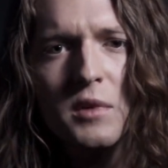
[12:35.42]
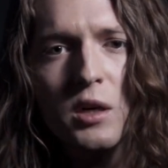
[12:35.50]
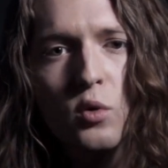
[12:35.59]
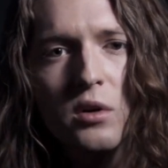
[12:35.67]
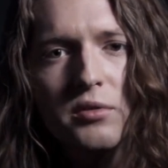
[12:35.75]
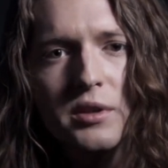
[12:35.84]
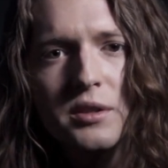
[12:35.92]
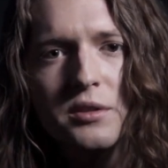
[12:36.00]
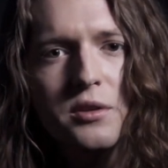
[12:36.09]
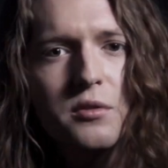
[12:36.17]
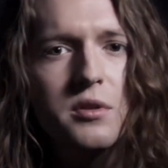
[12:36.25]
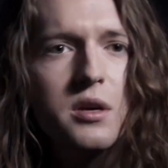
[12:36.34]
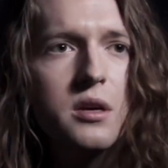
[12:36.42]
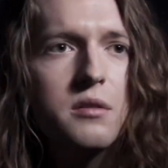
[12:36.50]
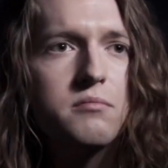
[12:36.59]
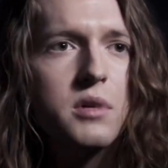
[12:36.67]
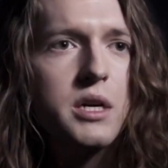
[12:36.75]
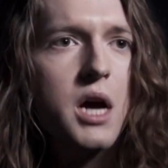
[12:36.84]
equivalent to the
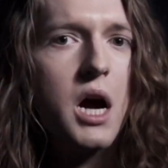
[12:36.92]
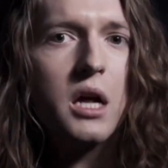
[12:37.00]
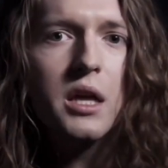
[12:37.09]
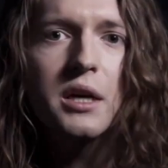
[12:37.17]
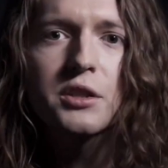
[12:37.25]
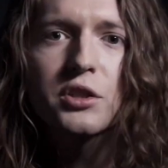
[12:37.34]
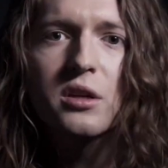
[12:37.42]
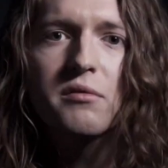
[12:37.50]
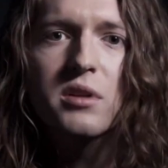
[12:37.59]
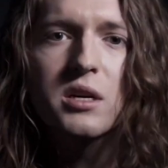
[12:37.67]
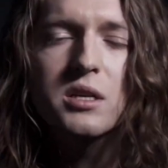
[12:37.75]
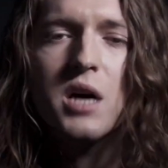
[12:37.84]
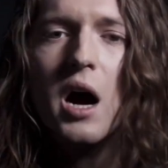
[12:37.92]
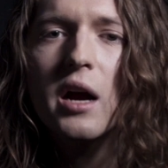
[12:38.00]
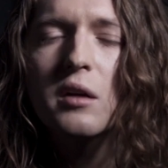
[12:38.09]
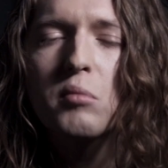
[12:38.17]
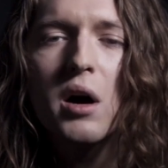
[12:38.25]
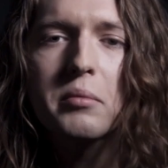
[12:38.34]
annihilation of the
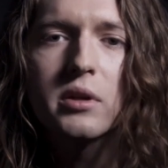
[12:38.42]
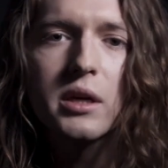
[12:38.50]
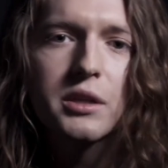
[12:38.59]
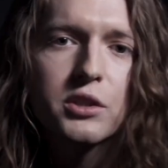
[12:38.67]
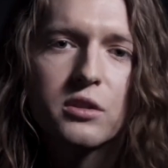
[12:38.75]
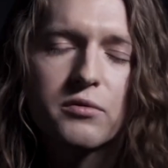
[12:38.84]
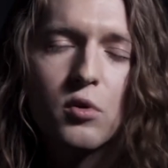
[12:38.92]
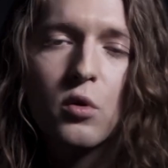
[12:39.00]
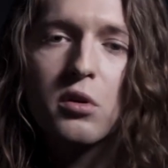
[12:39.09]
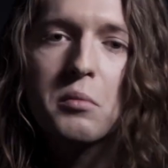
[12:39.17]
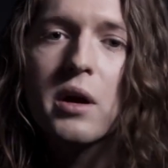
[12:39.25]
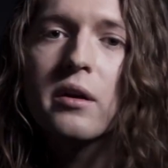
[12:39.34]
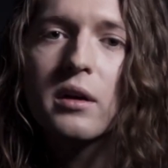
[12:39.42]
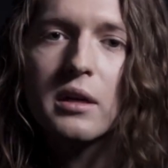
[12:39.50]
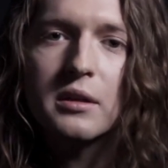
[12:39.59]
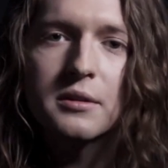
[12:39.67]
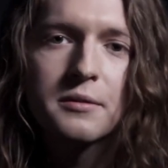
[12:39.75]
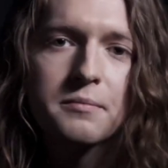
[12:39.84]
entire population of North
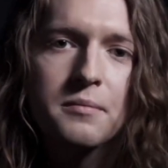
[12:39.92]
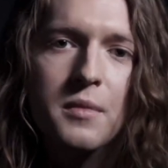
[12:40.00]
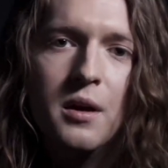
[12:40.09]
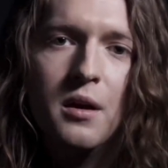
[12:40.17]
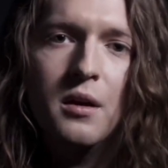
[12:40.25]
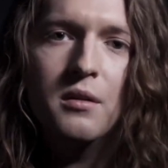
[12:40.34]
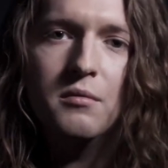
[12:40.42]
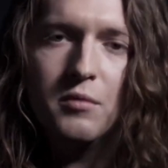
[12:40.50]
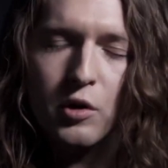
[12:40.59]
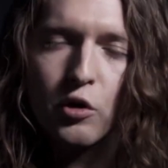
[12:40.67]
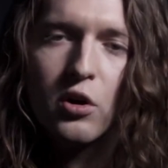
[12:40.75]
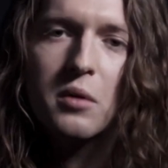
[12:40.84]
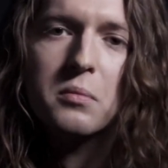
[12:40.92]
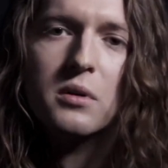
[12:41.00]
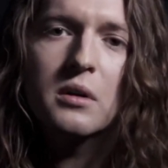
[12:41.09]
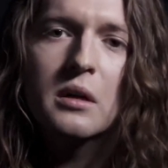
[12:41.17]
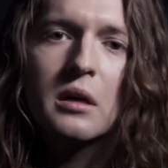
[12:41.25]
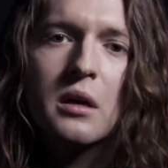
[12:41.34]
America, Europe,
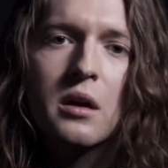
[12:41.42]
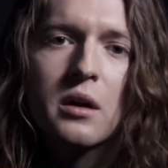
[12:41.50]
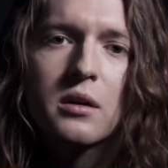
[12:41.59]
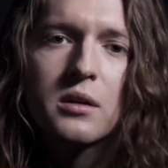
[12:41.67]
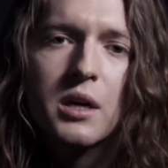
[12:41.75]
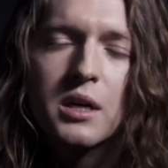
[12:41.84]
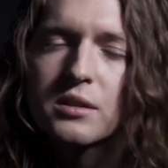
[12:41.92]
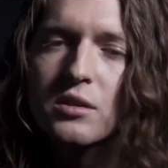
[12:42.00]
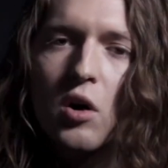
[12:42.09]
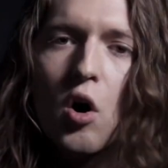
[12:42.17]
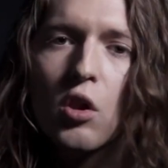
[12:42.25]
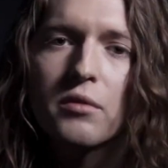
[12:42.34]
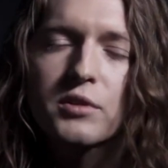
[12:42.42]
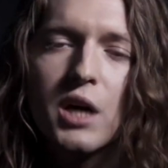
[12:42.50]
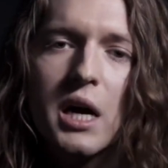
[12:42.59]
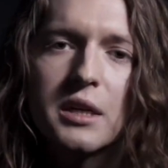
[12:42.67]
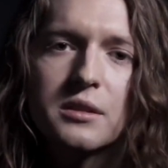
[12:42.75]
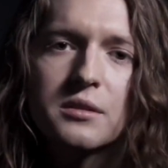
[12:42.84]
and all of
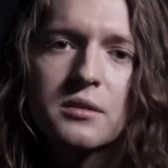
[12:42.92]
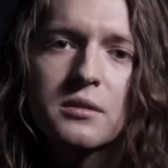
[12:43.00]
China